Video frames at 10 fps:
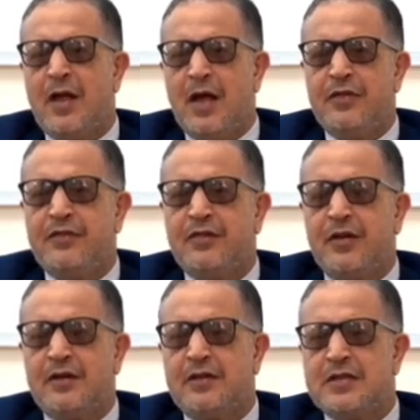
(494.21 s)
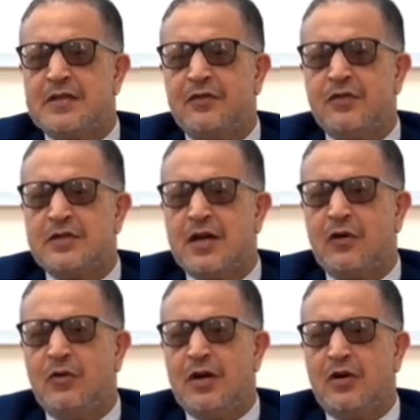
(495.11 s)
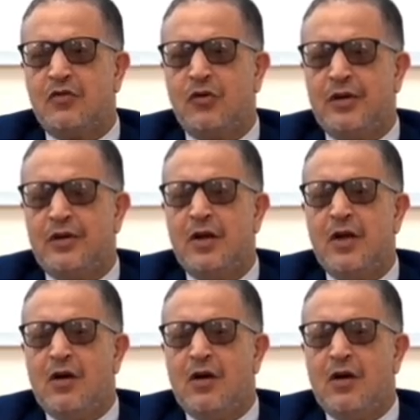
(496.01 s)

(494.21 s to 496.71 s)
and this is characteristic for sacroiliac joint.